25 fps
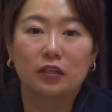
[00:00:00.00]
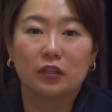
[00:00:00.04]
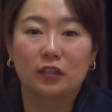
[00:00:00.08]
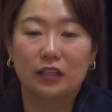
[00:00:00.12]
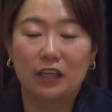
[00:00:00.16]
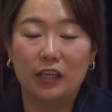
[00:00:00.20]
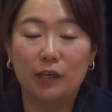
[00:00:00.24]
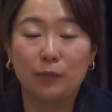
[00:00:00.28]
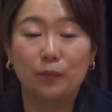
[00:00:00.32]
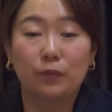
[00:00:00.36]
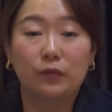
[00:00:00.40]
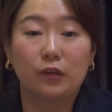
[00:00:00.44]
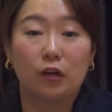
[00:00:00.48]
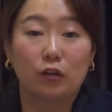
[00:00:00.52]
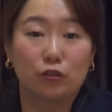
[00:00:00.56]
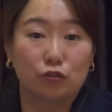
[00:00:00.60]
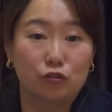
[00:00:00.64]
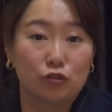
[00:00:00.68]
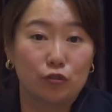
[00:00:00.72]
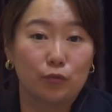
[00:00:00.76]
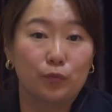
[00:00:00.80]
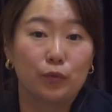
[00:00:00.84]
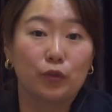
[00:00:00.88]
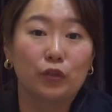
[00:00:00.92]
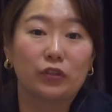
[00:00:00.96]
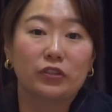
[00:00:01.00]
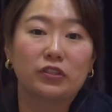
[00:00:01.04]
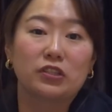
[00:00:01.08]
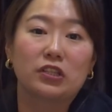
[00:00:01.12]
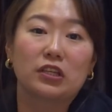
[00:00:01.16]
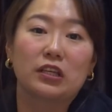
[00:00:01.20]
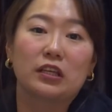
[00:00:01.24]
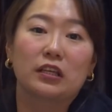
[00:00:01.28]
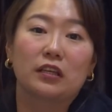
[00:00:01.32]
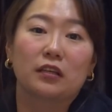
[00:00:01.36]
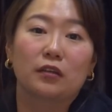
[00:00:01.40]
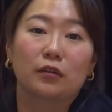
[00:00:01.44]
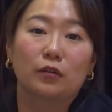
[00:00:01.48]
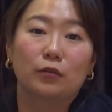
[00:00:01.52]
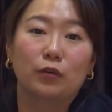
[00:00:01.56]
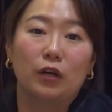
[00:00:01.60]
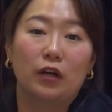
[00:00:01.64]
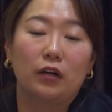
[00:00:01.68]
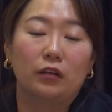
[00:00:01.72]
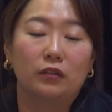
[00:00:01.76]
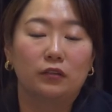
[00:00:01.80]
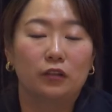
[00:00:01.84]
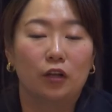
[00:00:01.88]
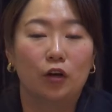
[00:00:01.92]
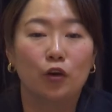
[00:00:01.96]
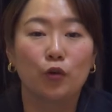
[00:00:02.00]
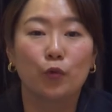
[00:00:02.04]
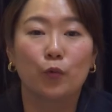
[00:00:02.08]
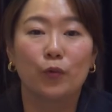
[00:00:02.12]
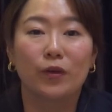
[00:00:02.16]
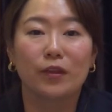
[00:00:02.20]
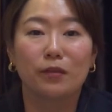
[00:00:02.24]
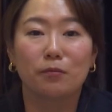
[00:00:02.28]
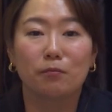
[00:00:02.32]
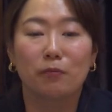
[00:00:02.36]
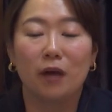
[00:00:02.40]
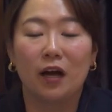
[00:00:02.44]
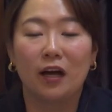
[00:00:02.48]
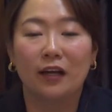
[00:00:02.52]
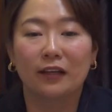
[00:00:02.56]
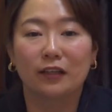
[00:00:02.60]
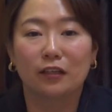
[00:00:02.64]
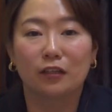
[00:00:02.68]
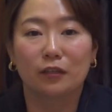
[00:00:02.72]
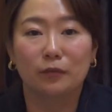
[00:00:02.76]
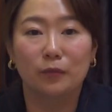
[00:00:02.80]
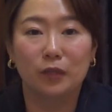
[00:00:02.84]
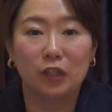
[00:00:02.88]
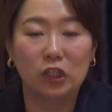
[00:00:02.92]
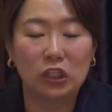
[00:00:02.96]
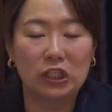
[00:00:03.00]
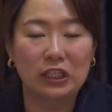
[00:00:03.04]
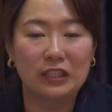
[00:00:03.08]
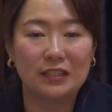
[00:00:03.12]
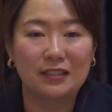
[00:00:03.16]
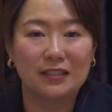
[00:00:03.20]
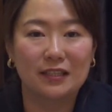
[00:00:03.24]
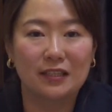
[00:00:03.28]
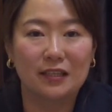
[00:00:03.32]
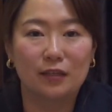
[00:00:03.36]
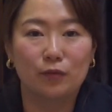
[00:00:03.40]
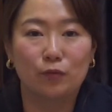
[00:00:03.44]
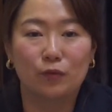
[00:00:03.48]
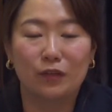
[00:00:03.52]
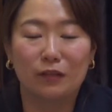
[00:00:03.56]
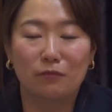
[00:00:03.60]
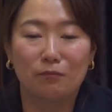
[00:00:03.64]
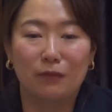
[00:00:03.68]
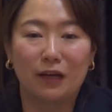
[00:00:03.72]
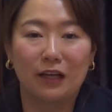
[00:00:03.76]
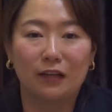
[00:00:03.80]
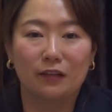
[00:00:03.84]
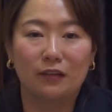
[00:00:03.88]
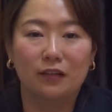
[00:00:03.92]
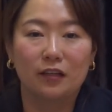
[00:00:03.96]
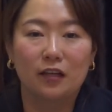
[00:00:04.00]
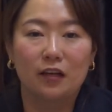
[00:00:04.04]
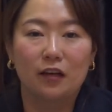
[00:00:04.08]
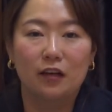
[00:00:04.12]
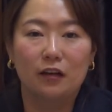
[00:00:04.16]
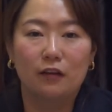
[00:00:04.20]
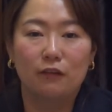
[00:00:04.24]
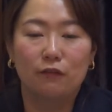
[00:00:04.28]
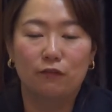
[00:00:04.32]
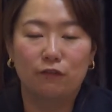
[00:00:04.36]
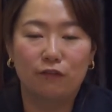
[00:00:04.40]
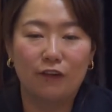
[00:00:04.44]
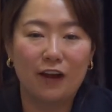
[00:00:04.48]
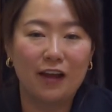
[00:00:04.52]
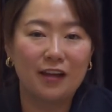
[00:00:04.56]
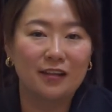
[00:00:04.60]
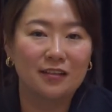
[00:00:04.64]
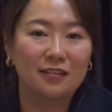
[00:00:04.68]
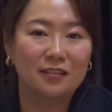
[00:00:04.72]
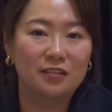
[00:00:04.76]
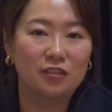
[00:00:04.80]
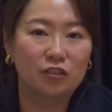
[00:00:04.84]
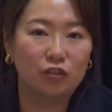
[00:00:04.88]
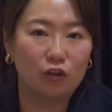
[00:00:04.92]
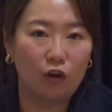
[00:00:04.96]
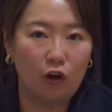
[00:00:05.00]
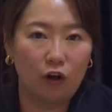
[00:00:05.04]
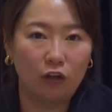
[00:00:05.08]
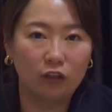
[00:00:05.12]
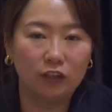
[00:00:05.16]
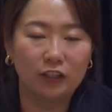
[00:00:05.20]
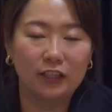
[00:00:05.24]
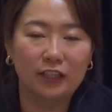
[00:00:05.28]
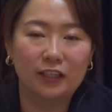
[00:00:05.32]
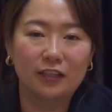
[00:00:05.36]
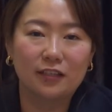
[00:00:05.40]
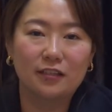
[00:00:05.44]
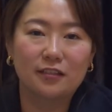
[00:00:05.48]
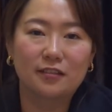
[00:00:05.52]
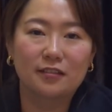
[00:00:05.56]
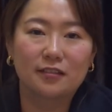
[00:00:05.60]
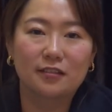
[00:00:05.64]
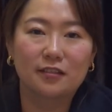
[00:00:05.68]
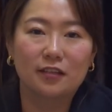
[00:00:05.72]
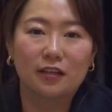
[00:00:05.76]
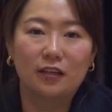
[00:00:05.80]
keep contributing along with my community, with my friends, colleagues,